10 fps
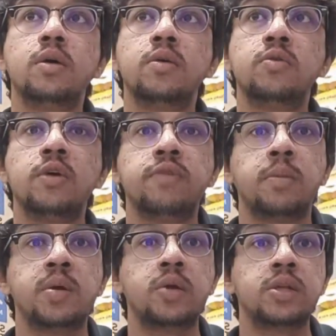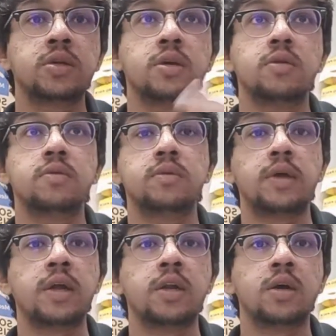you have emigrated
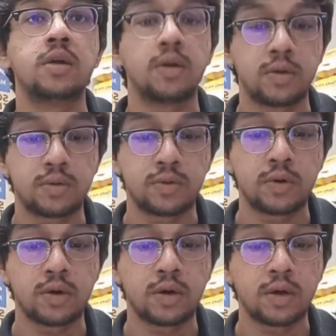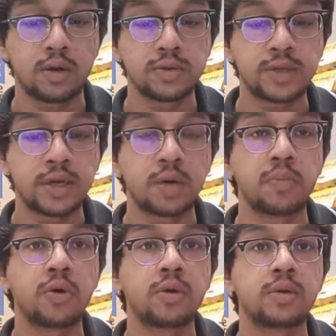and you are staying
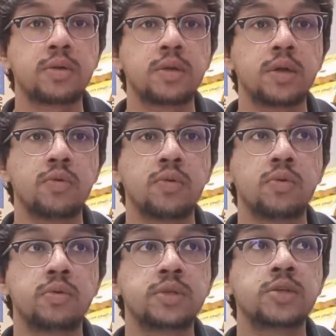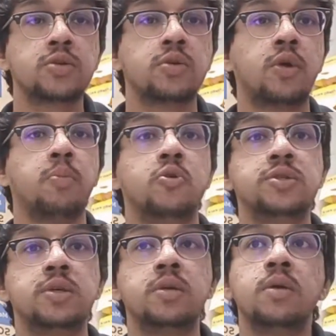abroad, it will touch on your
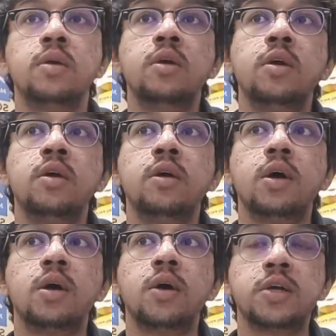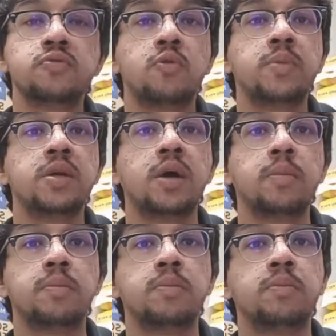emotion. As for me,
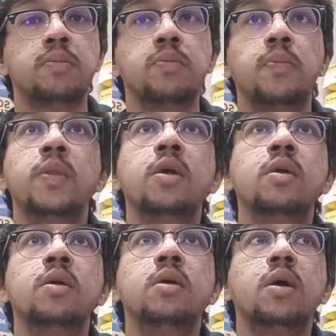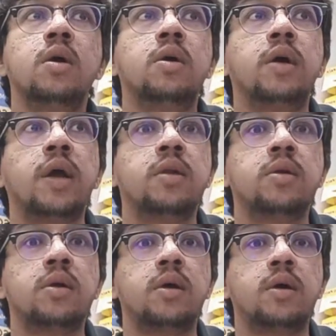I'm
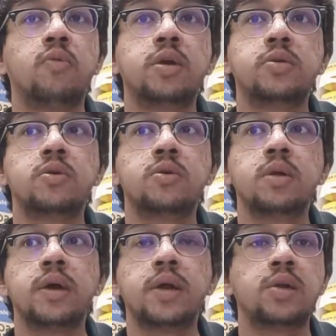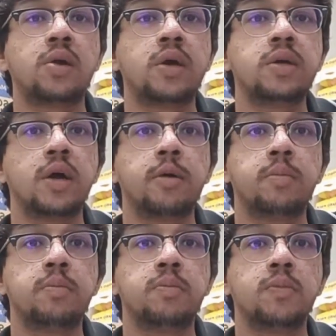what do you call NRI?
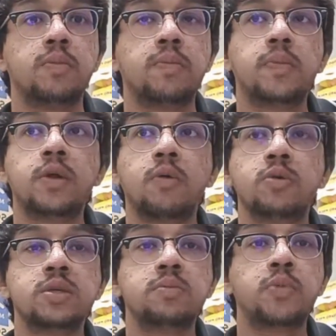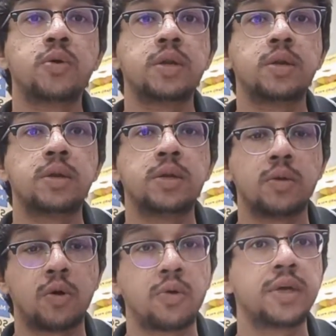Wasn't born in
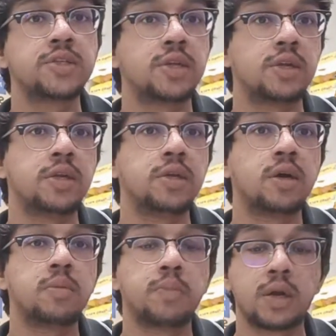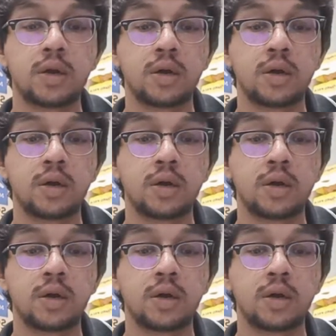or raised in India, but